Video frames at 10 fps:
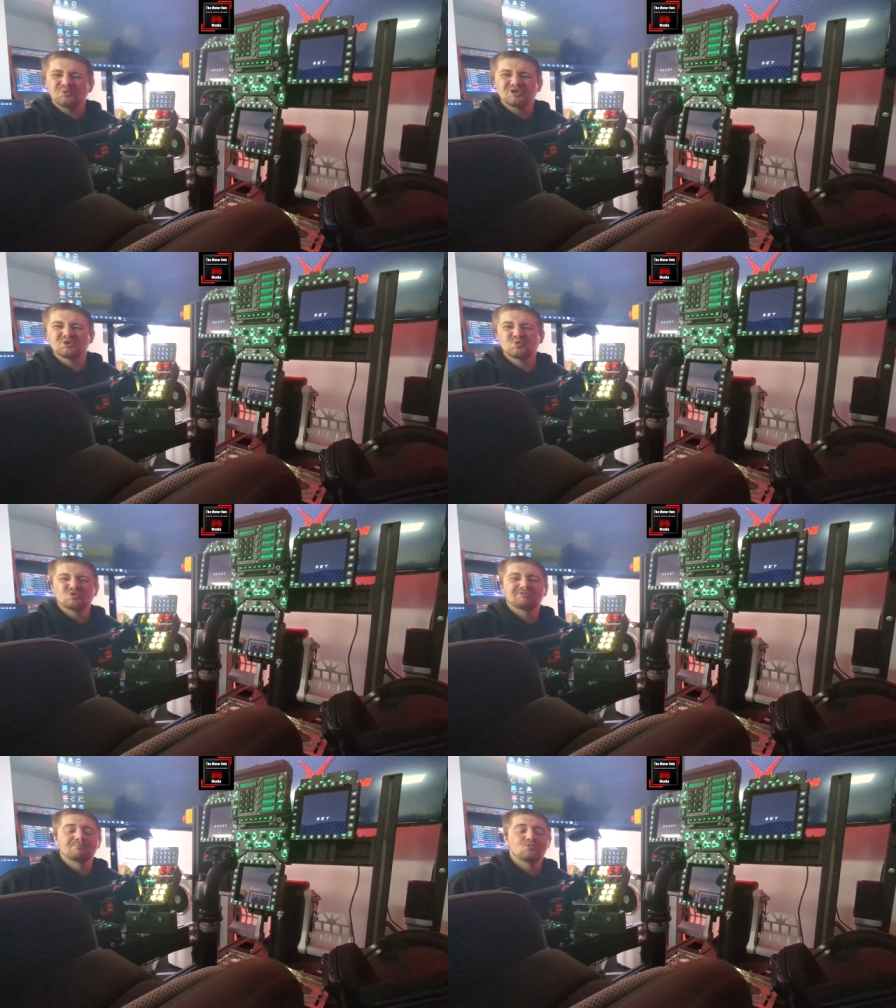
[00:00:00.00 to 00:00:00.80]
wheel
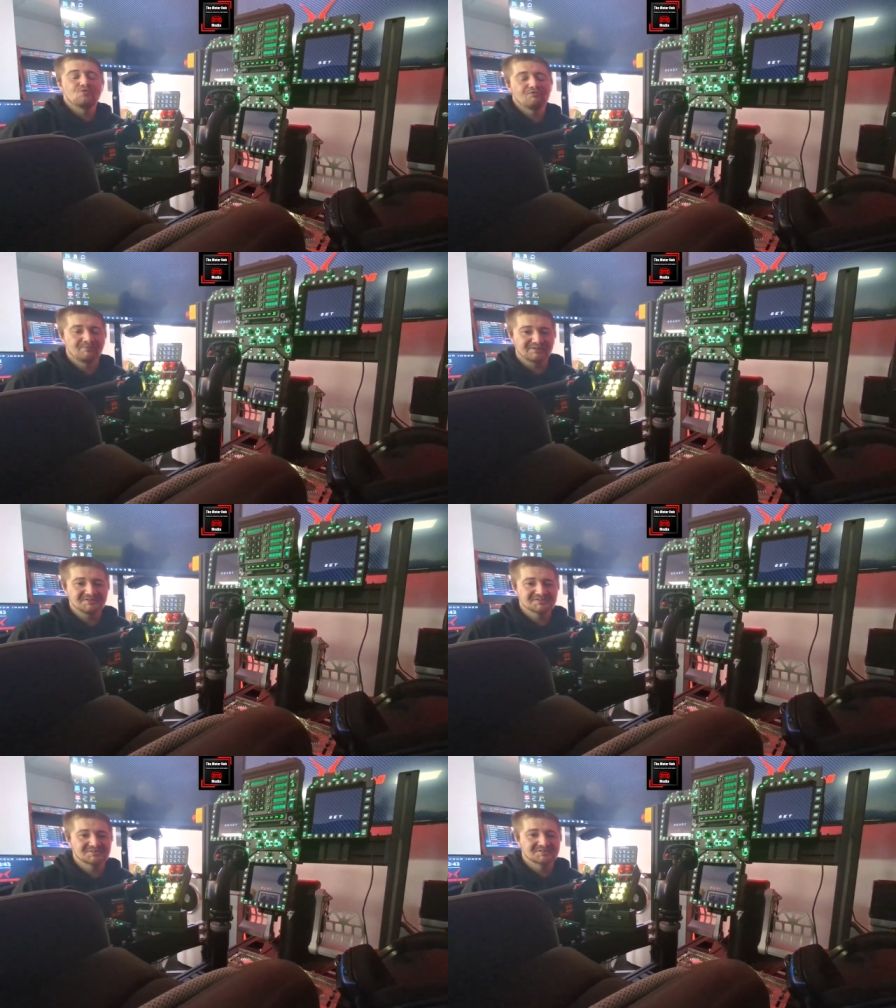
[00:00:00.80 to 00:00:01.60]

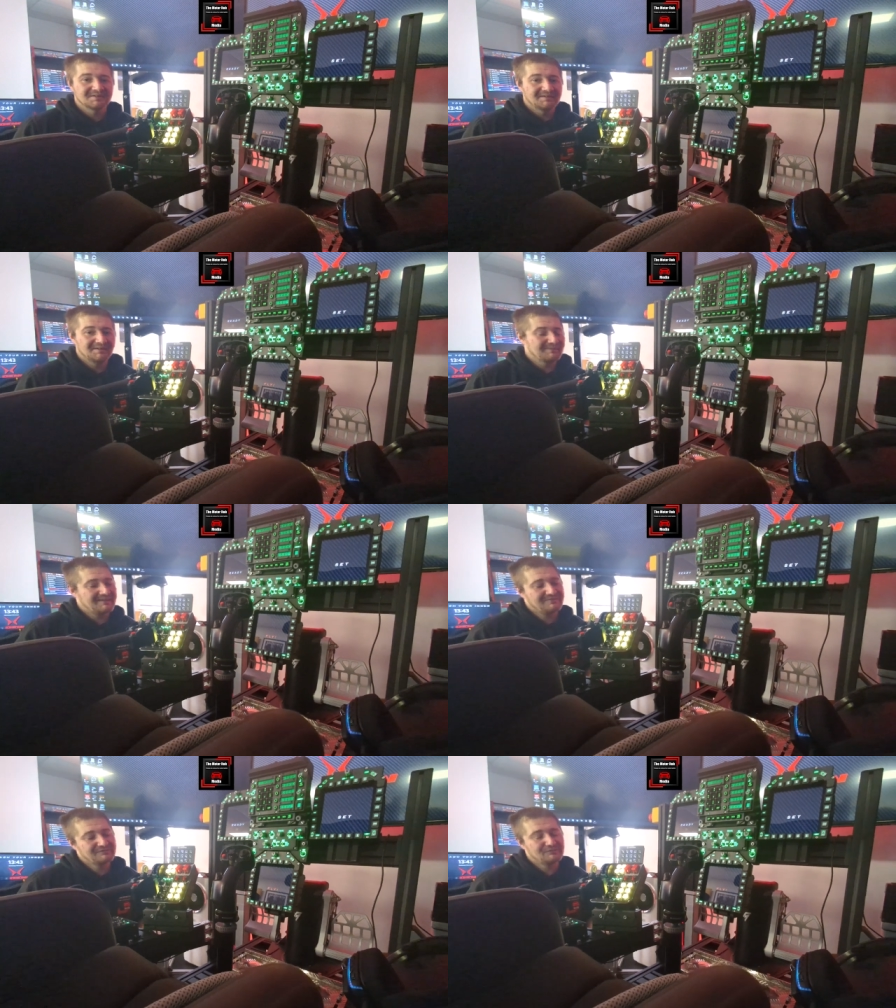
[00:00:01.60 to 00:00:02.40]
movements. I mean,
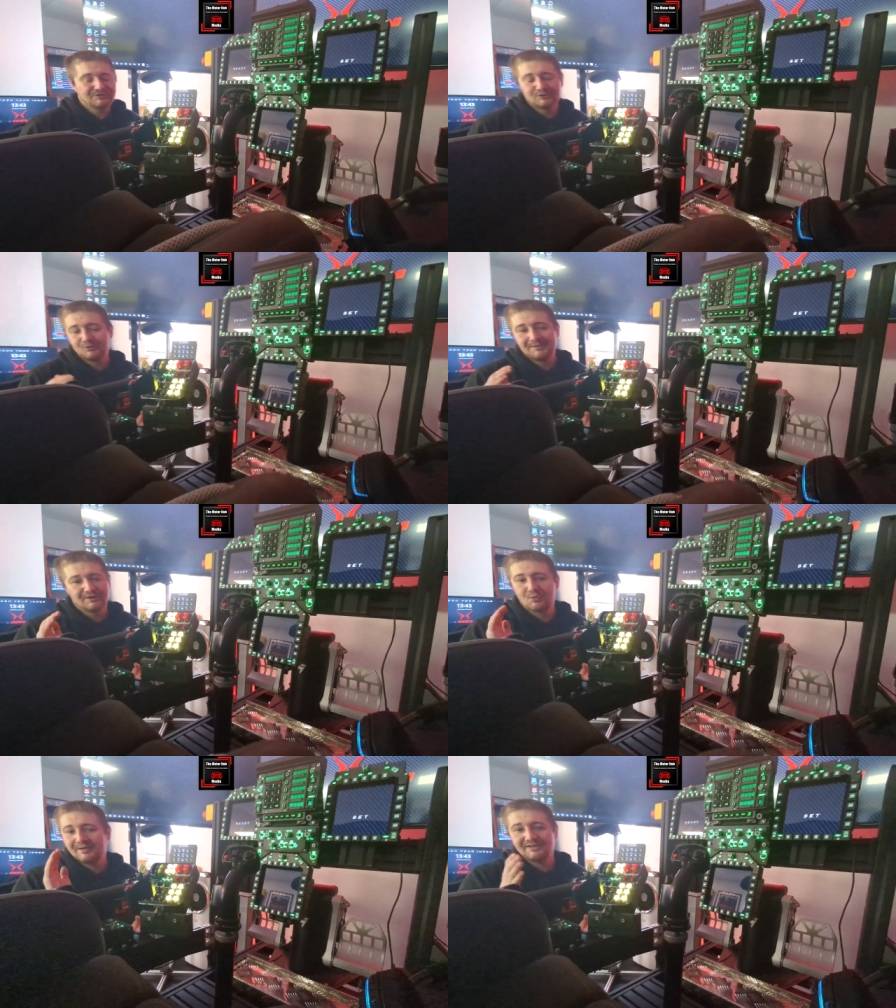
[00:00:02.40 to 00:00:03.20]
after all, you don't want to
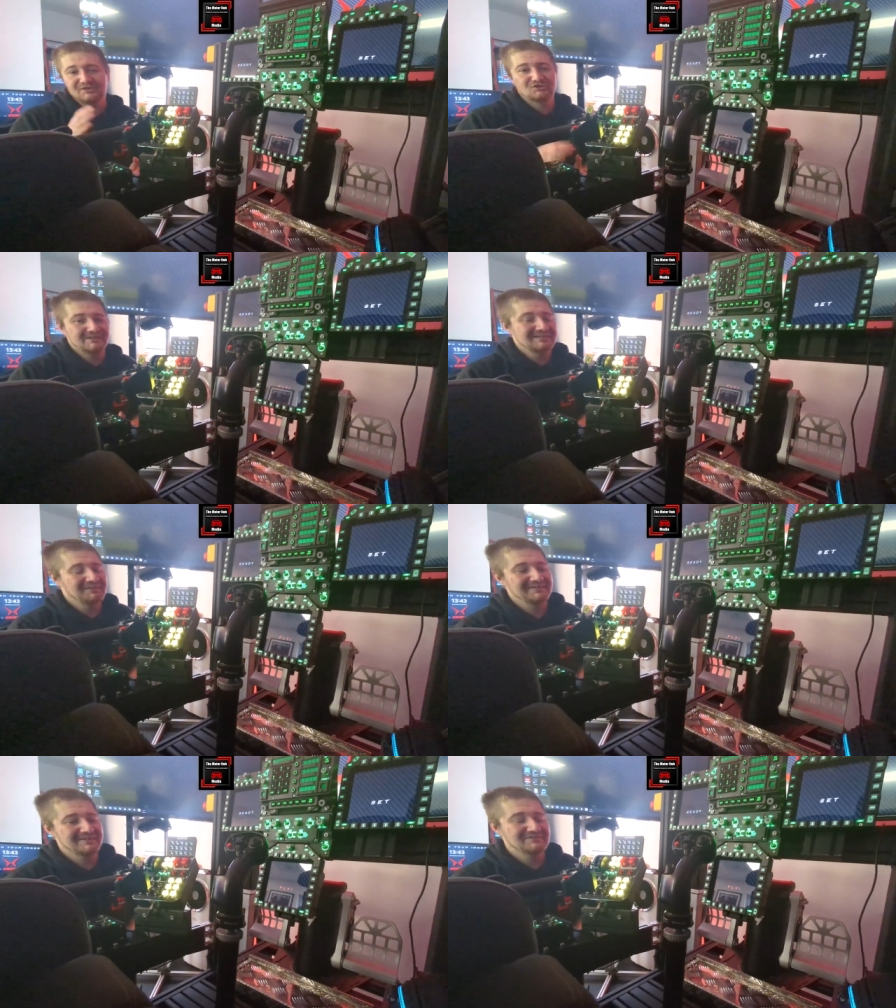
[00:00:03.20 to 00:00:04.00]
be going in a straight
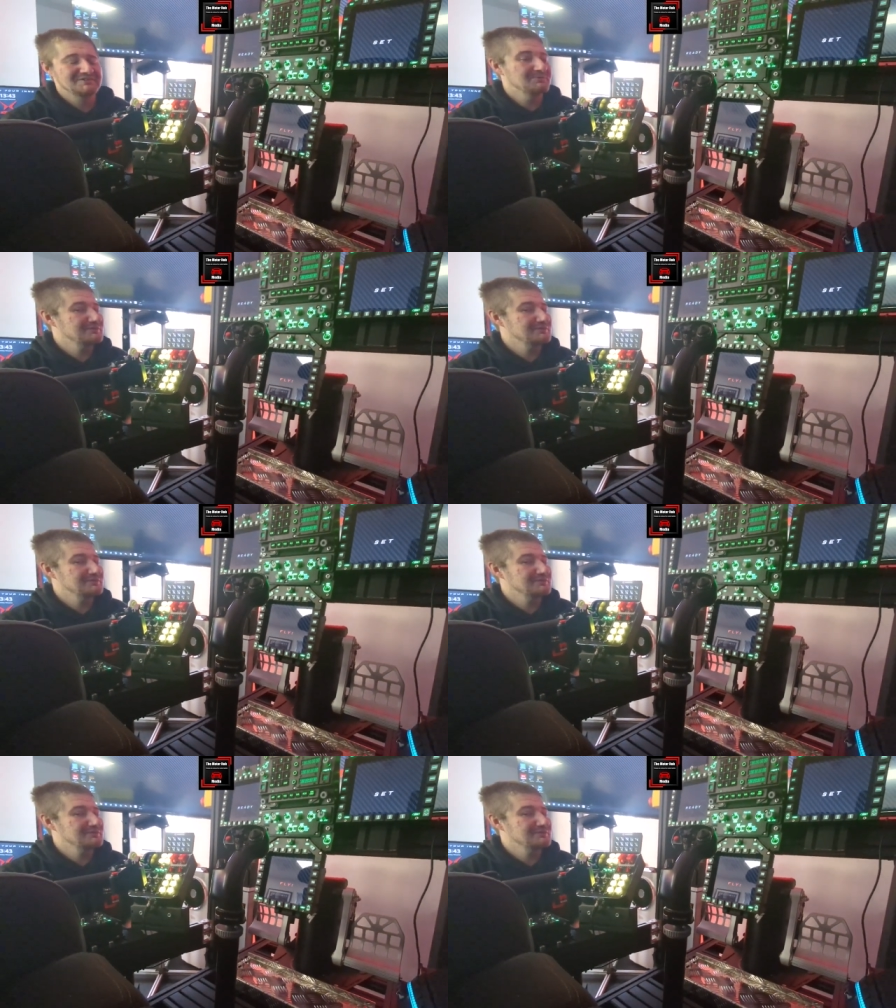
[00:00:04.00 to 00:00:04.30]
line now, do you?